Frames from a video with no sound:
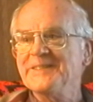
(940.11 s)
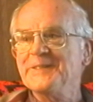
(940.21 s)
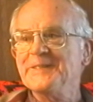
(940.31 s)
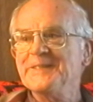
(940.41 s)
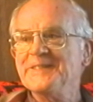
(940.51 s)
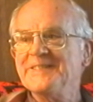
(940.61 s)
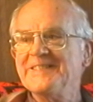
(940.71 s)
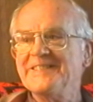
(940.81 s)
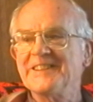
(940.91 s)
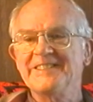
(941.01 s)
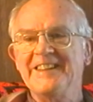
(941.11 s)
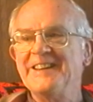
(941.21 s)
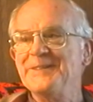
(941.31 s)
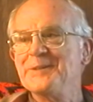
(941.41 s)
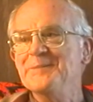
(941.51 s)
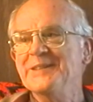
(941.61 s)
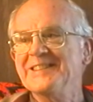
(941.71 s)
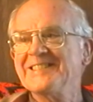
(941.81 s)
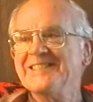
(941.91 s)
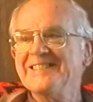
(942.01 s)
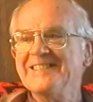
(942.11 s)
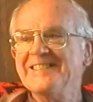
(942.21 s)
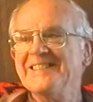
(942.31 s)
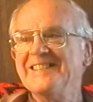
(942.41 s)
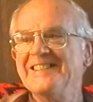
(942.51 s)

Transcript: and uh, knocked it down. Knocked it down, but. Yeah.